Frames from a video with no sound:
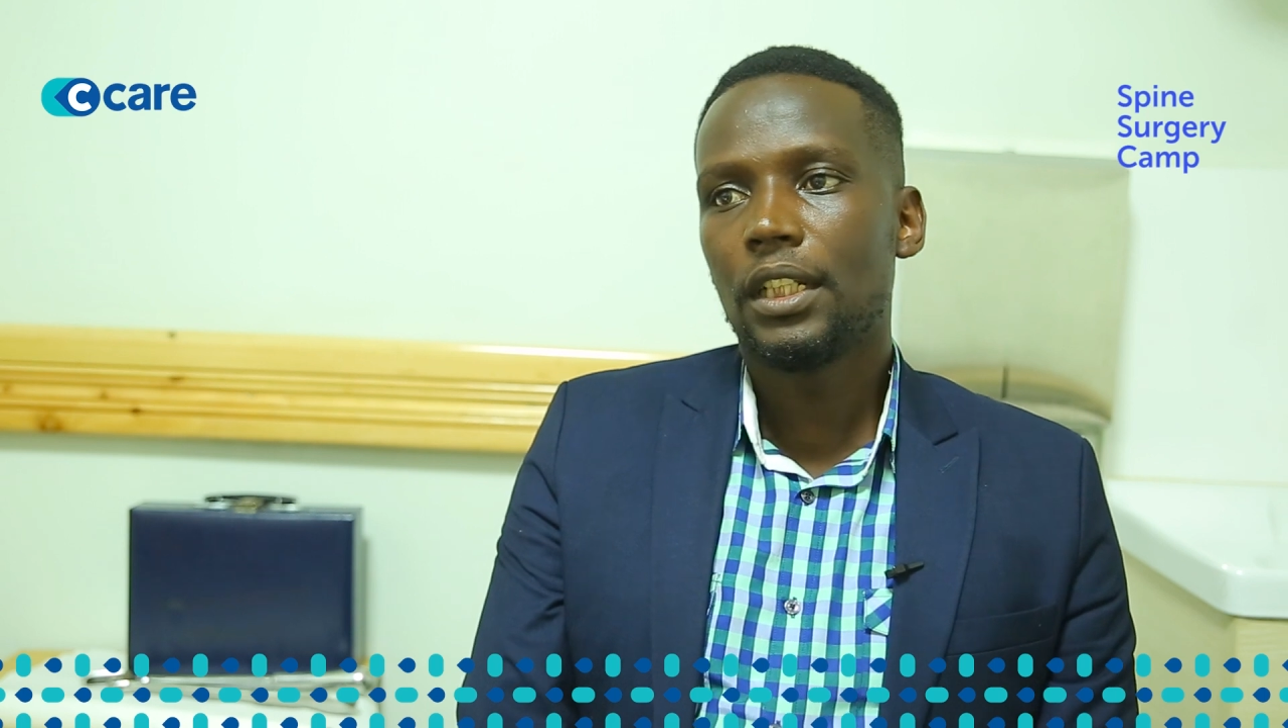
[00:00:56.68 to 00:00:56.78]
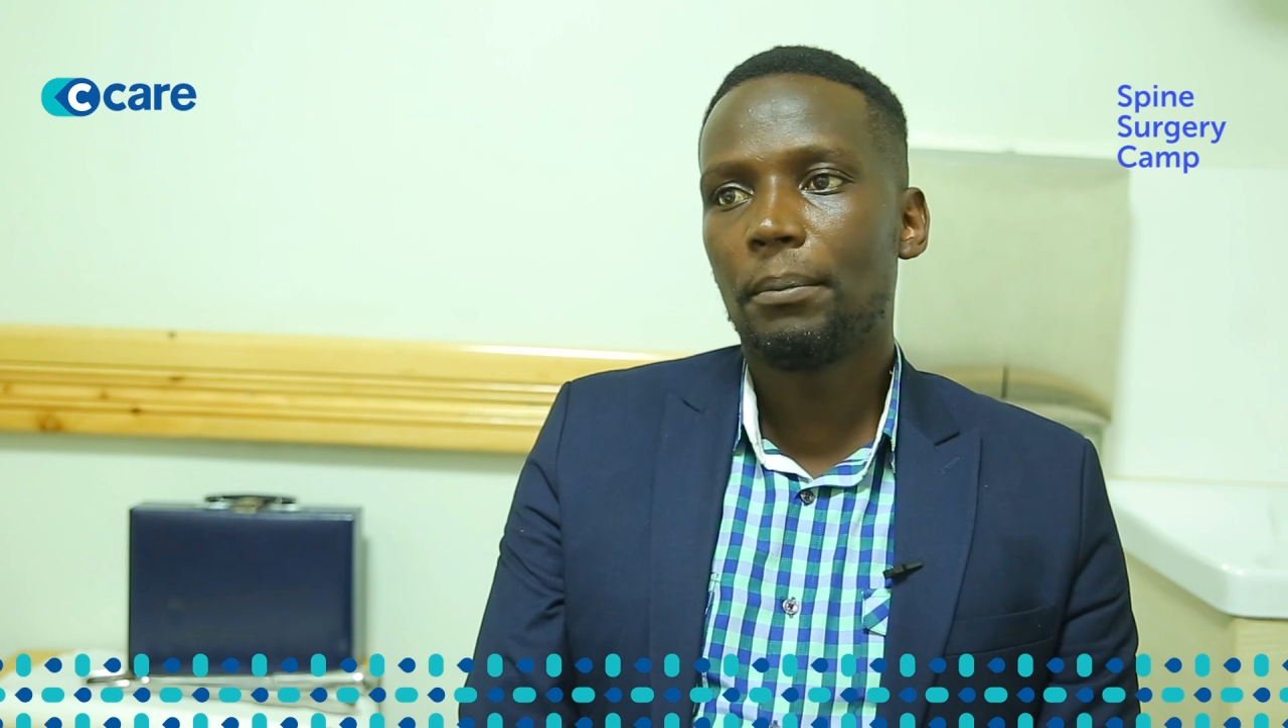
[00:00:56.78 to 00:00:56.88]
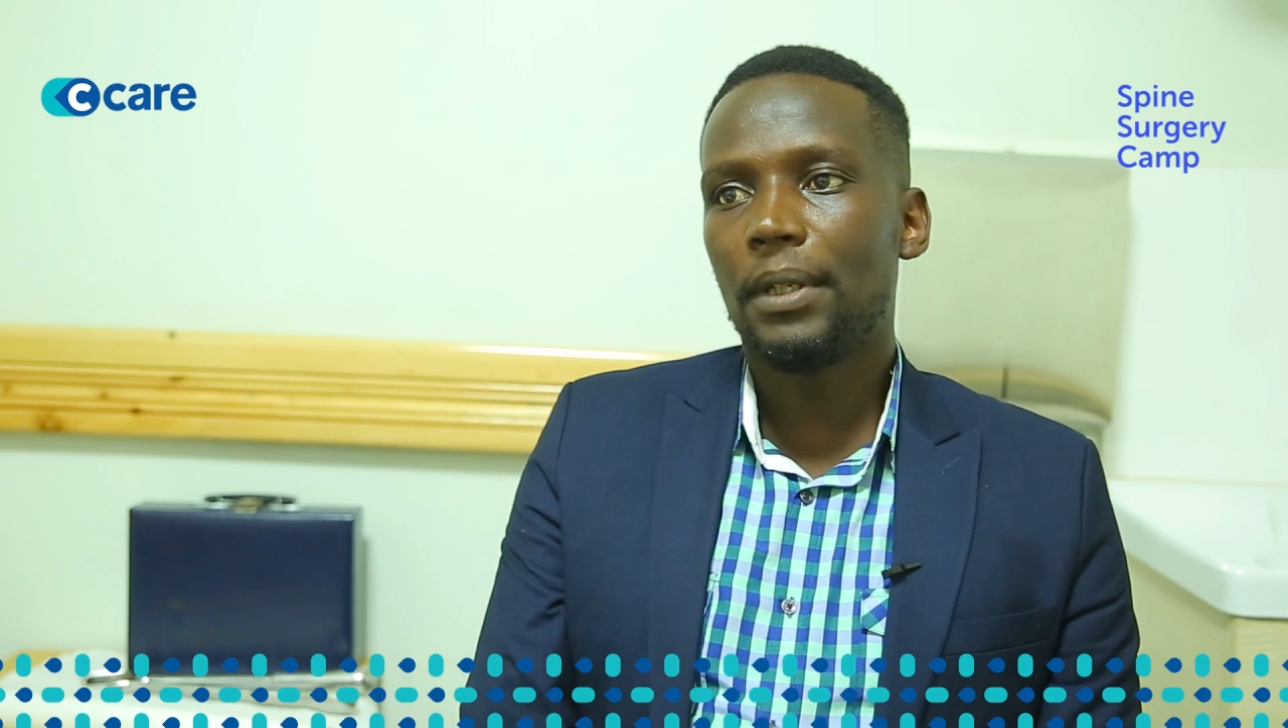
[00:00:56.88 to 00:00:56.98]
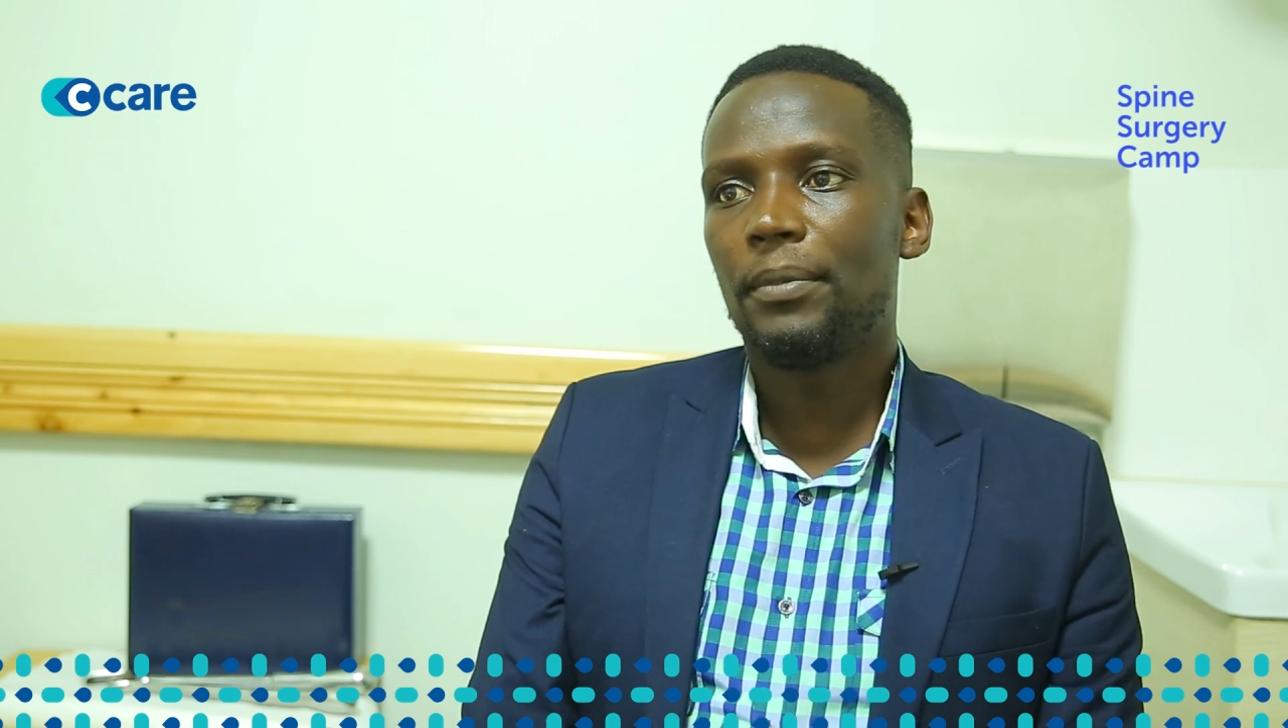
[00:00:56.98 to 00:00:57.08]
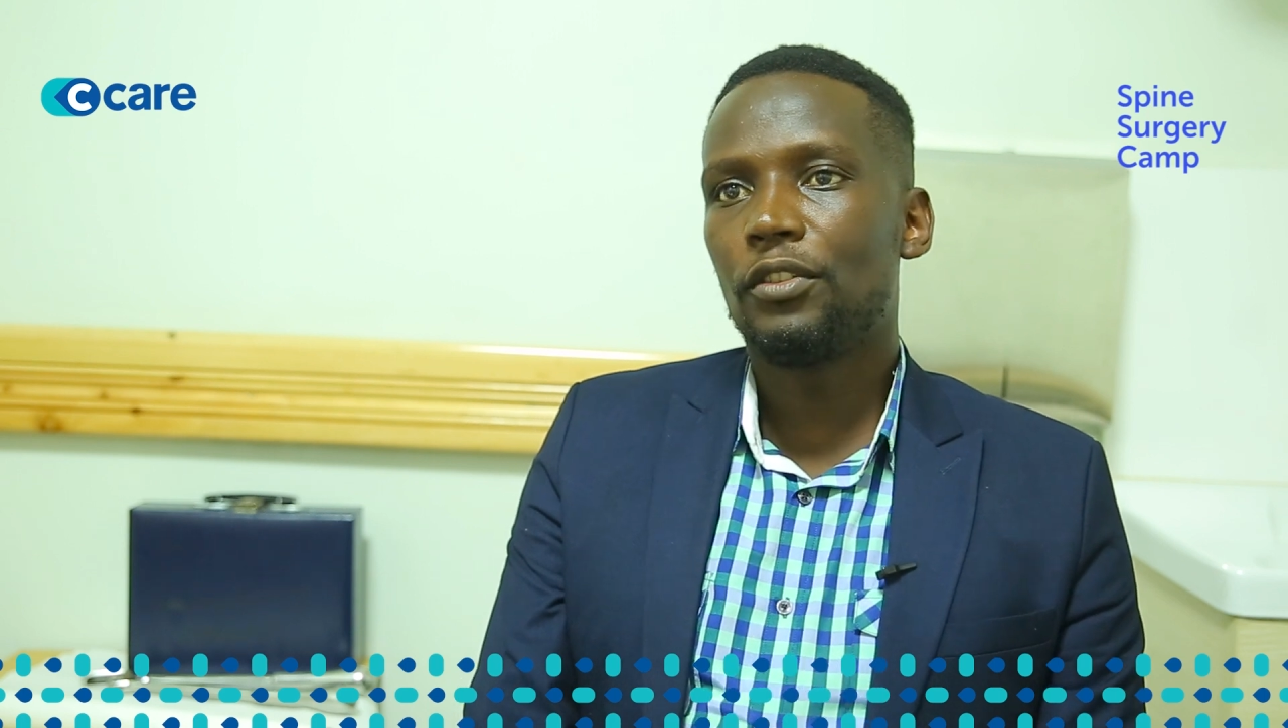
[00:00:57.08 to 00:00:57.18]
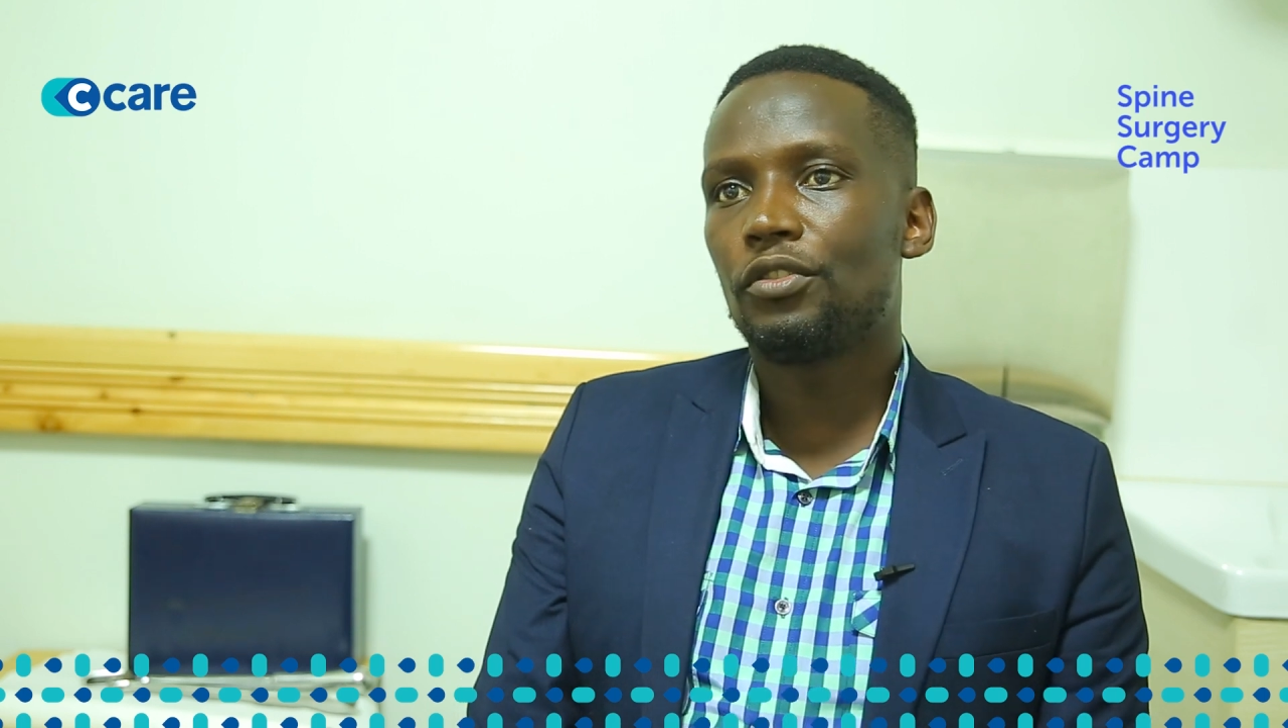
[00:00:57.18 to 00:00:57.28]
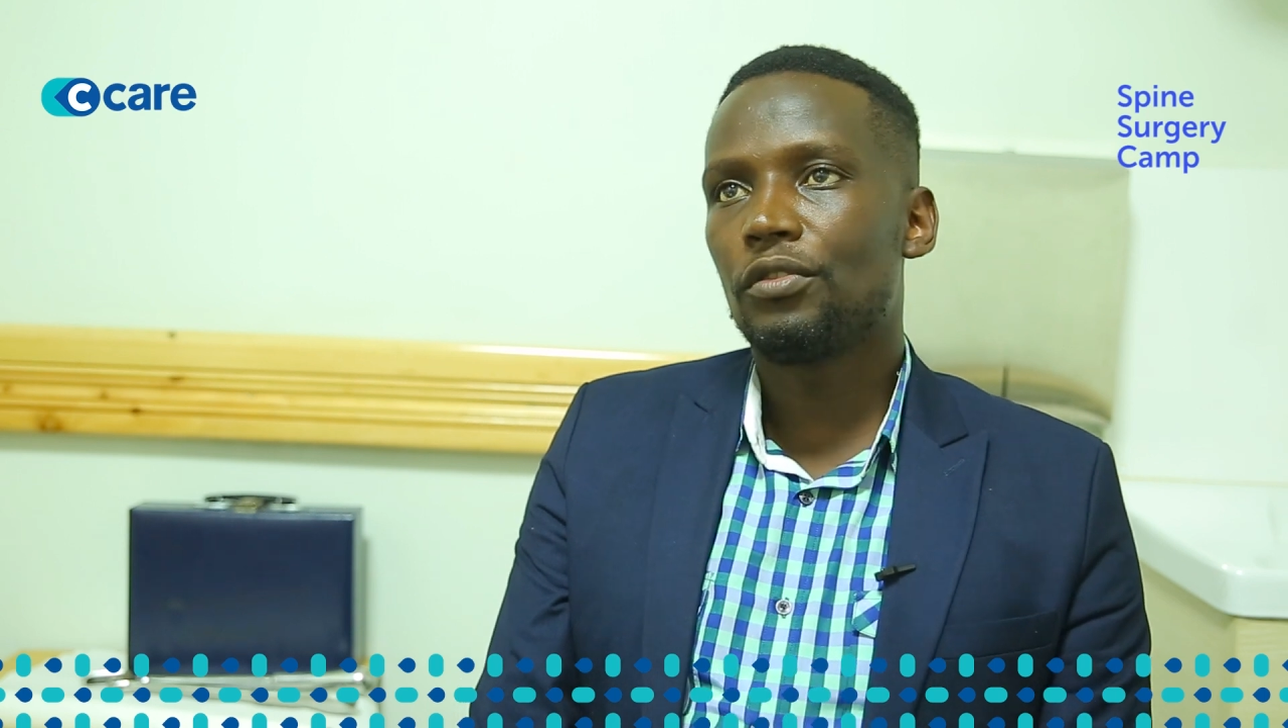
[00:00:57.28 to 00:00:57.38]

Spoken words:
Maybe you